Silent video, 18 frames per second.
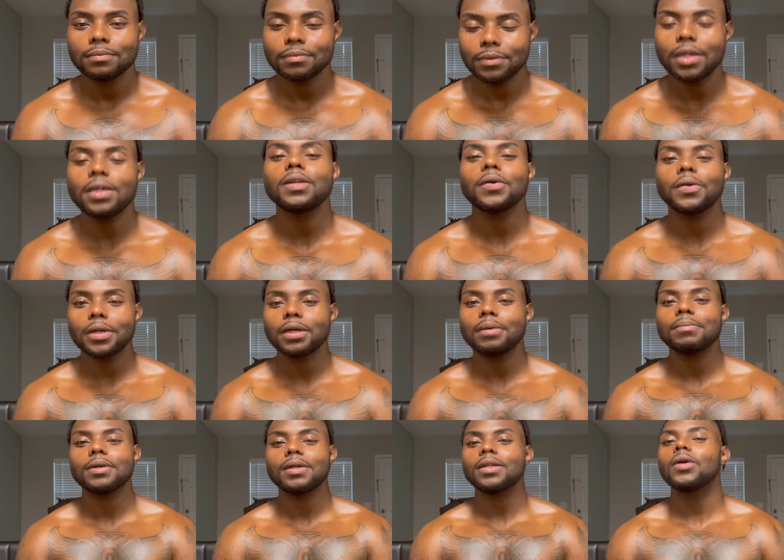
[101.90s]
They know
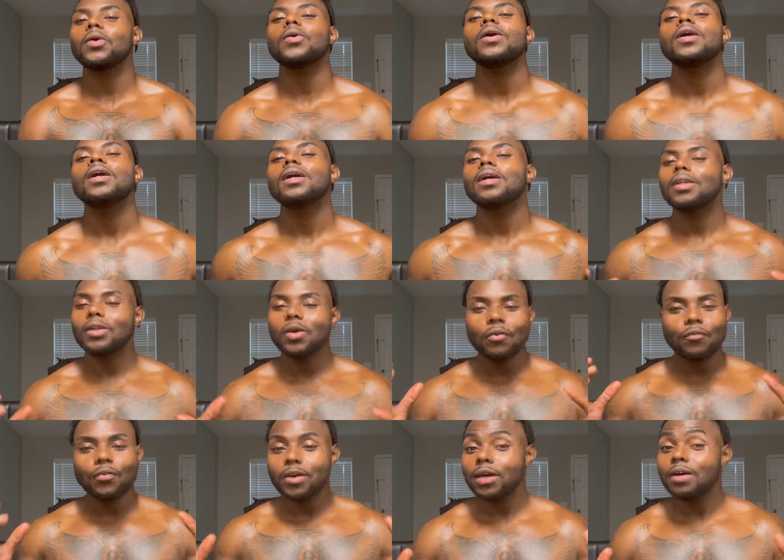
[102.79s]
that man. Don't
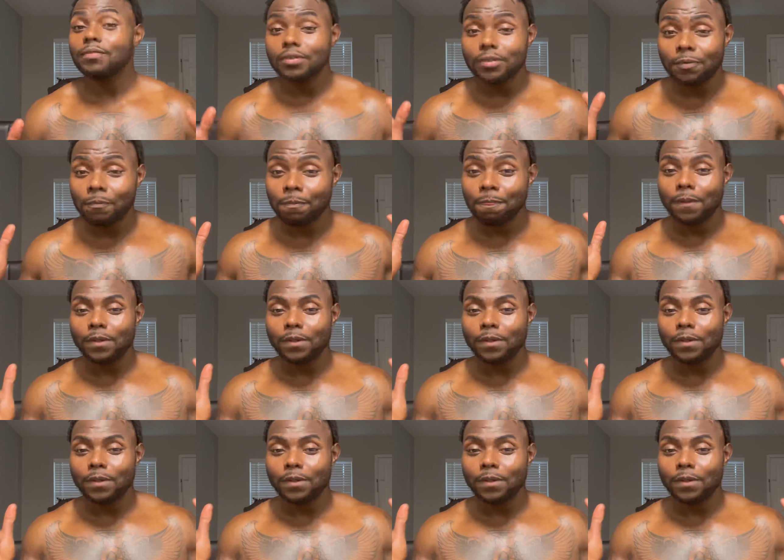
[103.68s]
don't forever